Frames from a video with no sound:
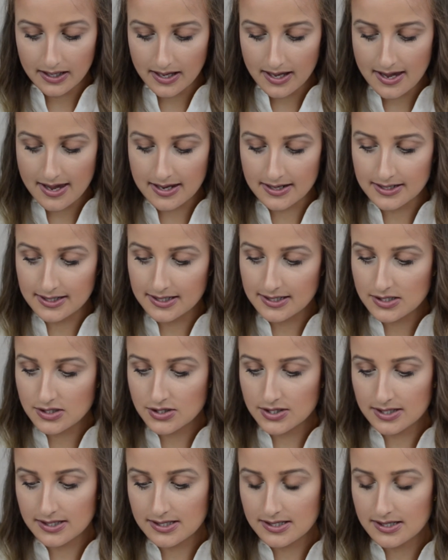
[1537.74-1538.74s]
And it's
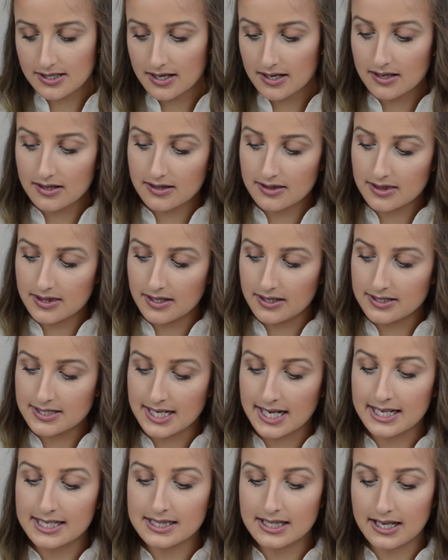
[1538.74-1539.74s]
just, the
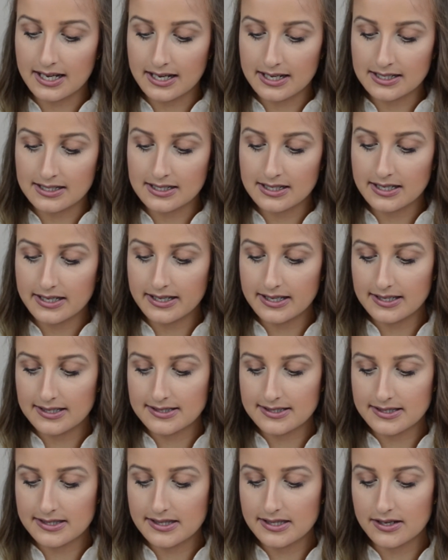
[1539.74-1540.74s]
tagline is
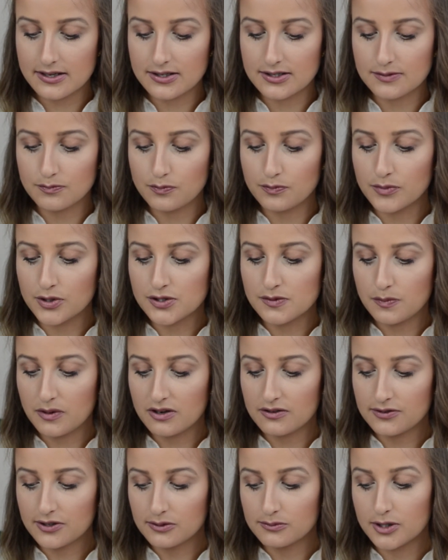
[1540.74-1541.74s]
the most
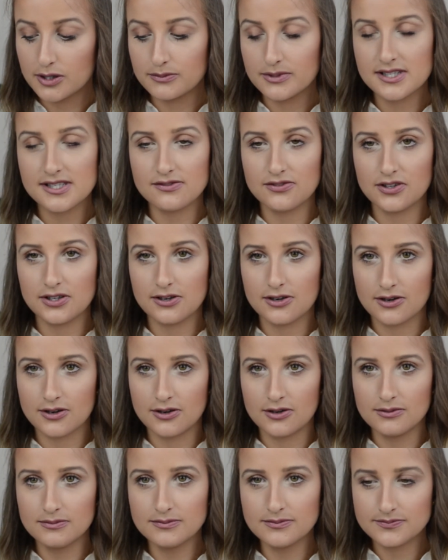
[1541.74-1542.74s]
beautiful moments for your
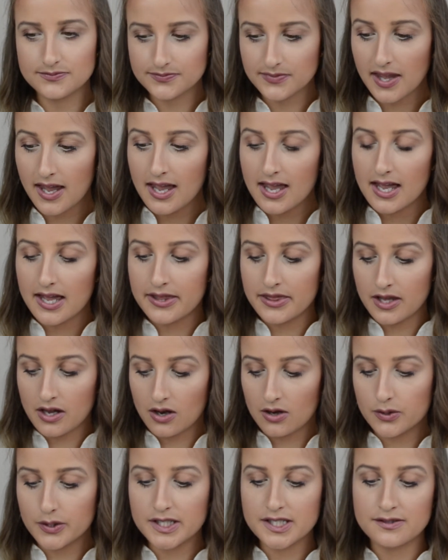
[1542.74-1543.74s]
home. And they
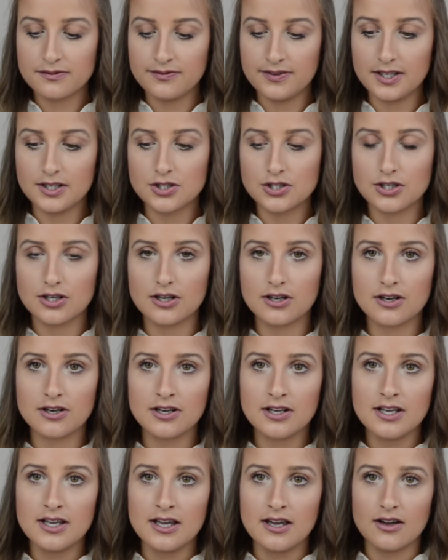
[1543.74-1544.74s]
always feature
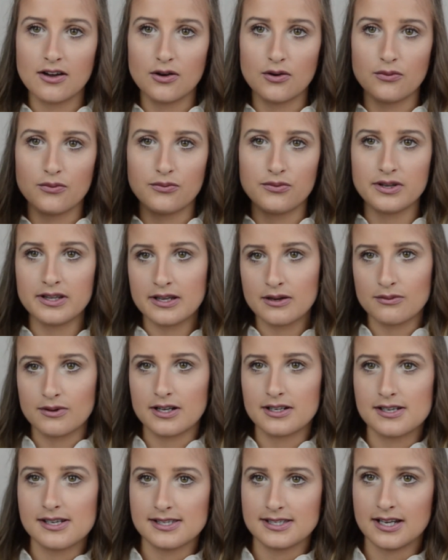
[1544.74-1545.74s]
really
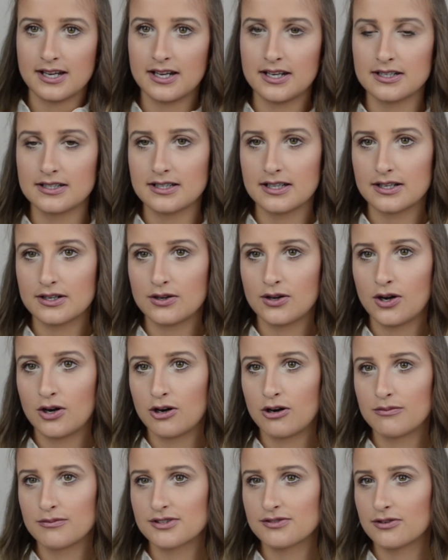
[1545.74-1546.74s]
well designed little
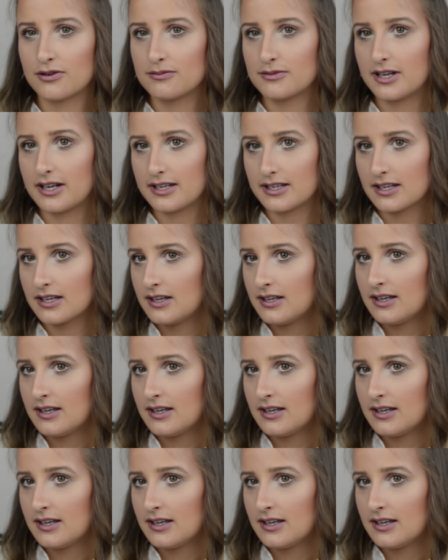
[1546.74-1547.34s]
homes from, like,